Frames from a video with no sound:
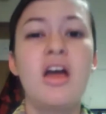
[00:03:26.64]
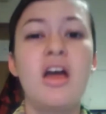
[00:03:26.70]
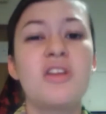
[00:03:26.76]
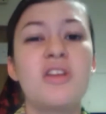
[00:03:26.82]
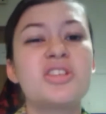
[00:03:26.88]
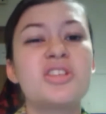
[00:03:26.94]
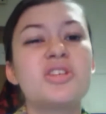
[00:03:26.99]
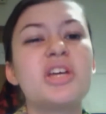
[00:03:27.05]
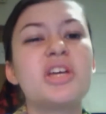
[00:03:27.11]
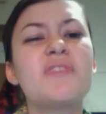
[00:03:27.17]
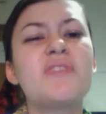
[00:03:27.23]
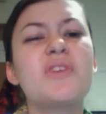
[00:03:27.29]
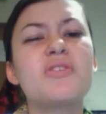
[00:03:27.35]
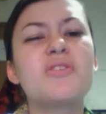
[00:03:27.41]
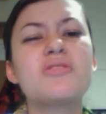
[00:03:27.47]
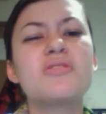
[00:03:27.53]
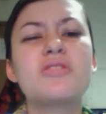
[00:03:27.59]
This only
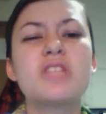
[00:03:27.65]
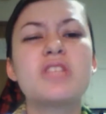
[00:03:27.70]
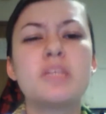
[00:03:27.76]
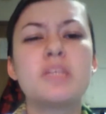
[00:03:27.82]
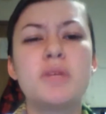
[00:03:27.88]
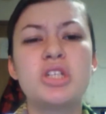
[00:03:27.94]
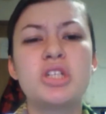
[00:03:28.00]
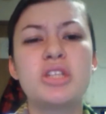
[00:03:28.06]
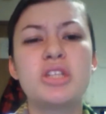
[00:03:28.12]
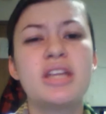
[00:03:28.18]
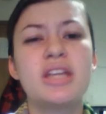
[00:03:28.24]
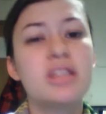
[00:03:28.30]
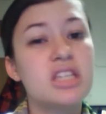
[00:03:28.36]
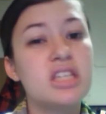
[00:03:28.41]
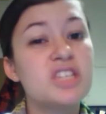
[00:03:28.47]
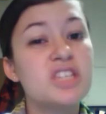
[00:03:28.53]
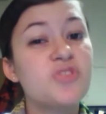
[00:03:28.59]
furthers the suspicion that
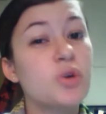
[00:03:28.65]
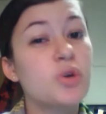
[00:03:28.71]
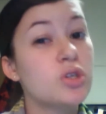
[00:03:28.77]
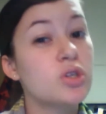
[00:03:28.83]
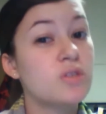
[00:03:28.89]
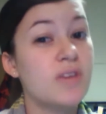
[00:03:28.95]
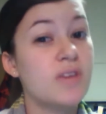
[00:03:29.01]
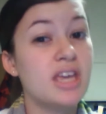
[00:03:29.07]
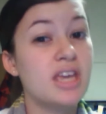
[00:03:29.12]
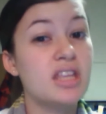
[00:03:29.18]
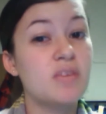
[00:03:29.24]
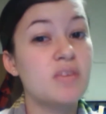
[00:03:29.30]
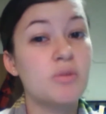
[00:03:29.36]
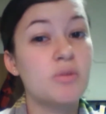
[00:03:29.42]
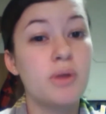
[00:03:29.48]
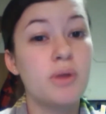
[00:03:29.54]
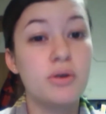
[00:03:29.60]
these photos of Ailee
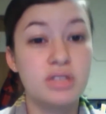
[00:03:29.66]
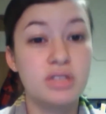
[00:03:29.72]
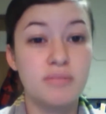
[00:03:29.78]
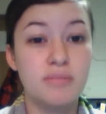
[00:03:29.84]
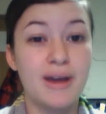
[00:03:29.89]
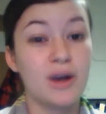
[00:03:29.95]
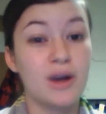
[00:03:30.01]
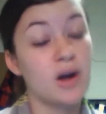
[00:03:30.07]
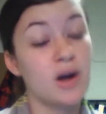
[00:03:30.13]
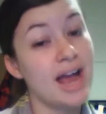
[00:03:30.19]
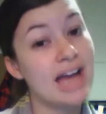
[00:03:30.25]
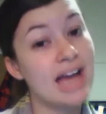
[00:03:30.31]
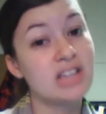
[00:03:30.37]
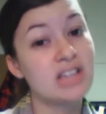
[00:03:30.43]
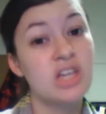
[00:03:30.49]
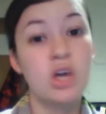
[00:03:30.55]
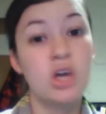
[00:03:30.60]
were posted by her
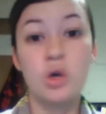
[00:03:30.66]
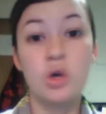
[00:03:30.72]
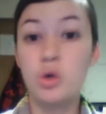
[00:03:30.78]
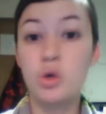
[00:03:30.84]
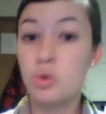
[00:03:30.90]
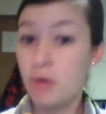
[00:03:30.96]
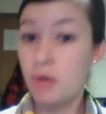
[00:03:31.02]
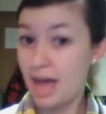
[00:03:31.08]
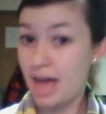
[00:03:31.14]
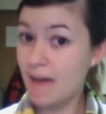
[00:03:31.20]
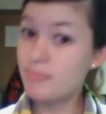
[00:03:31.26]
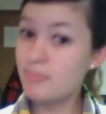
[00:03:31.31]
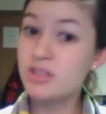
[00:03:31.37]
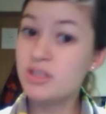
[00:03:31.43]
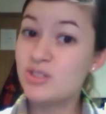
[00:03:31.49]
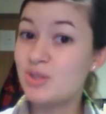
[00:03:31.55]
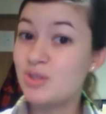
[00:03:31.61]
ex, who
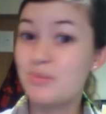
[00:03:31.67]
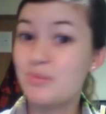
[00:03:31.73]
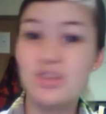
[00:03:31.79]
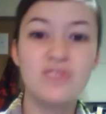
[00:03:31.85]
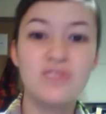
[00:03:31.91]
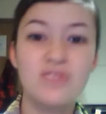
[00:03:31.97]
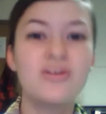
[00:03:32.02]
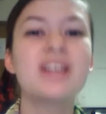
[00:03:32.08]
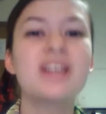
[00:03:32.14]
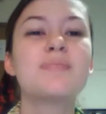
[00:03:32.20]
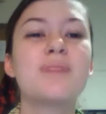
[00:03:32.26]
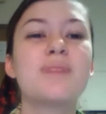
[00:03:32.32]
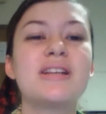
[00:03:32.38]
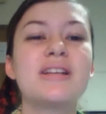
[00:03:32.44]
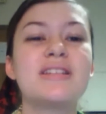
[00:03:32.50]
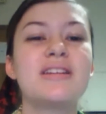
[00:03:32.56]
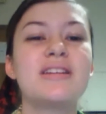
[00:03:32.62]
happens to be the vice
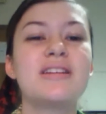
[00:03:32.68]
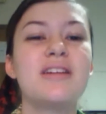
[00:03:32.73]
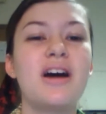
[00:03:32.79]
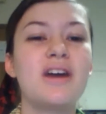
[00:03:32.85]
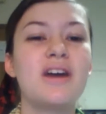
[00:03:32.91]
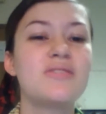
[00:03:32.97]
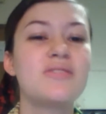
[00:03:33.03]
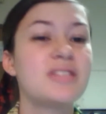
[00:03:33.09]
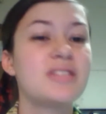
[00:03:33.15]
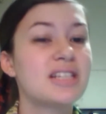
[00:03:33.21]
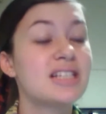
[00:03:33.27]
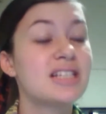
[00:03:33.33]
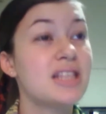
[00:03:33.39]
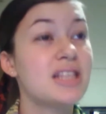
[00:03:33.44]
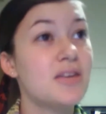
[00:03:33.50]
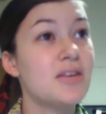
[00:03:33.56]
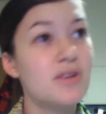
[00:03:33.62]
president of Six
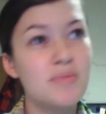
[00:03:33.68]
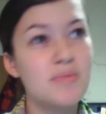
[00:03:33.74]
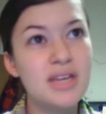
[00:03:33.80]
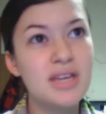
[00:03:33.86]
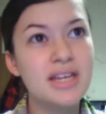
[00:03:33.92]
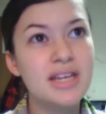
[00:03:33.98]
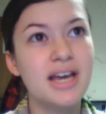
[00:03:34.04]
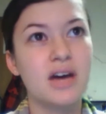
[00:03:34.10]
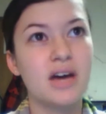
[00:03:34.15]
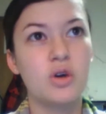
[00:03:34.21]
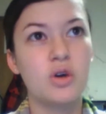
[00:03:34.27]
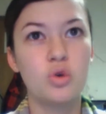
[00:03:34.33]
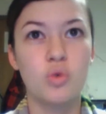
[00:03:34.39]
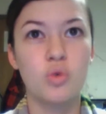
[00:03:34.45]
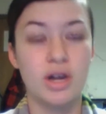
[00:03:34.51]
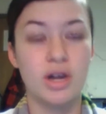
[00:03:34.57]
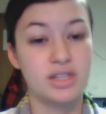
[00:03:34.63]
Theory Media,
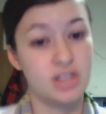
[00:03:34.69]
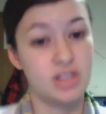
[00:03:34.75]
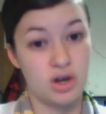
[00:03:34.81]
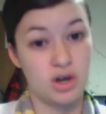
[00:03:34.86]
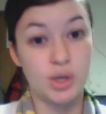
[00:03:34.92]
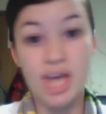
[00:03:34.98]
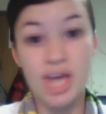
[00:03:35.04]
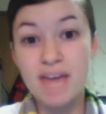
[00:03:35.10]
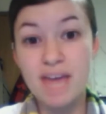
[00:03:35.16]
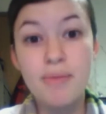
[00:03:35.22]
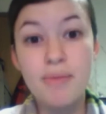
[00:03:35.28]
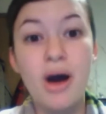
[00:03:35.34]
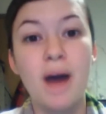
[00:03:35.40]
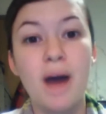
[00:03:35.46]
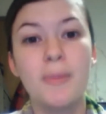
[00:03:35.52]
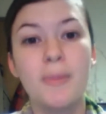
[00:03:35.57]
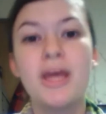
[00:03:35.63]
who runs
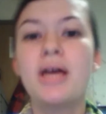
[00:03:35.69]
Allkpop.